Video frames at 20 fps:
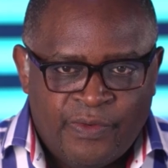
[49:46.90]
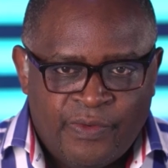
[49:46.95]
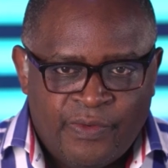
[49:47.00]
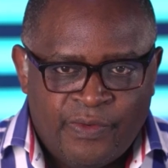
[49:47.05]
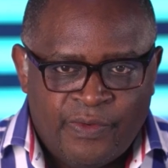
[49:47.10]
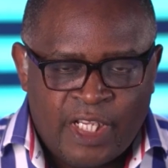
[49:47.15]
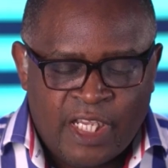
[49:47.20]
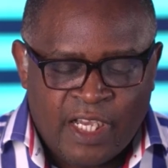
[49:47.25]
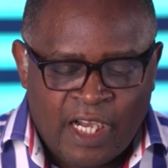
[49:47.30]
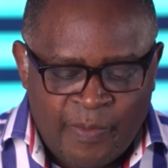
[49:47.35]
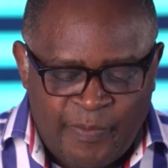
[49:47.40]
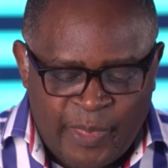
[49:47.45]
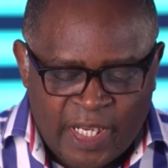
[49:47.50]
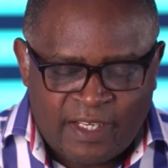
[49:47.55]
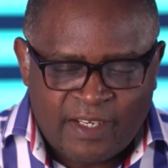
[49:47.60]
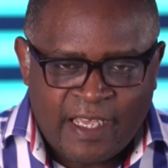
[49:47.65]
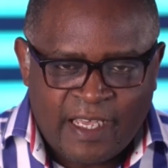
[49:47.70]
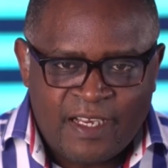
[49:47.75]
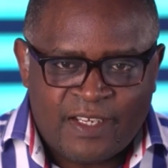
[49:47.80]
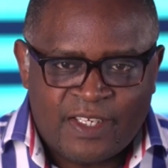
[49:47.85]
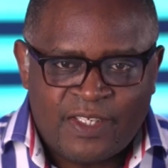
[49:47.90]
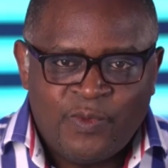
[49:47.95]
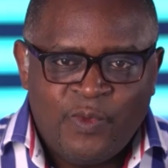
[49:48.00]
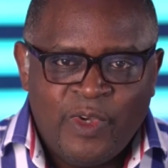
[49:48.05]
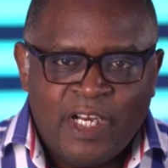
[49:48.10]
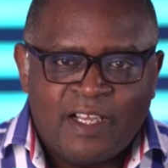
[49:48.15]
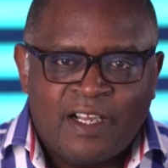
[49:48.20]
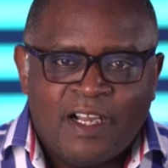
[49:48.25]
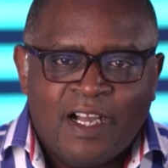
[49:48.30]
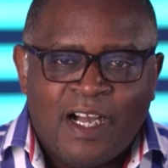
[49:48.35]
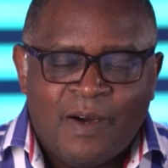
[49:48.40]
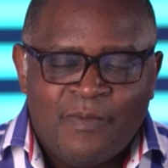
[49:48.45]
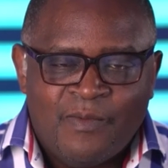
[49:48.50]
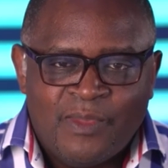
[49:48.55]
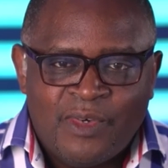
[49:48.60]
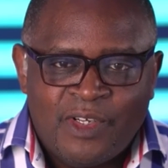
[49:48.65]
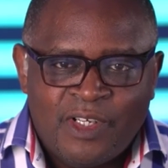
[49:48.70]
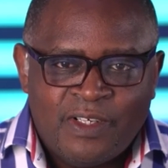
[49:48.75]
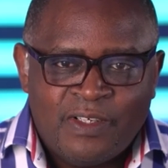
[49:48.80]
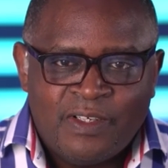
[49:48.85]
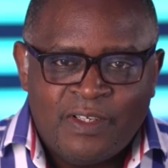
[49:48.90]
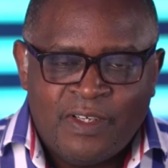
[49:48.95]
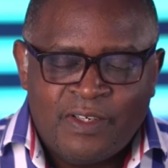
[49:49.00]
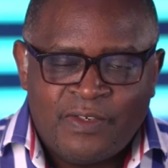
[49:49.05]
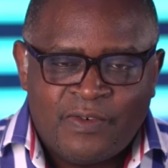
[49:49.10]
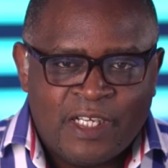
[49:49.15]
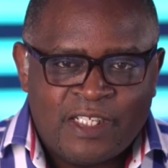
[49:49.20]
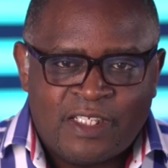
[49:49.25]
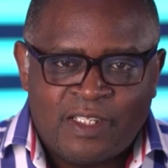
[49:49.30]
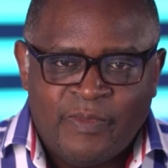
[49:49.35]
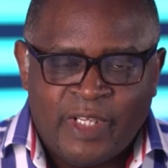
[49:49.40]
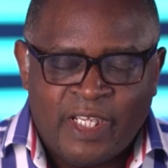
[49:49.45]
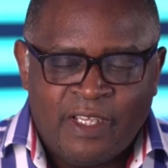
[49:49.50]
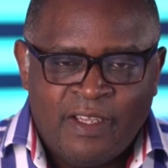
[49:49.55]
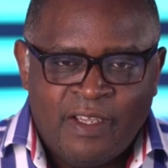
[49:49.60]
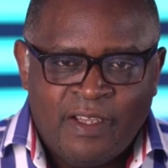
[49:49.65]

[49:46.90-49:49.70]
The appetites will come, trust me.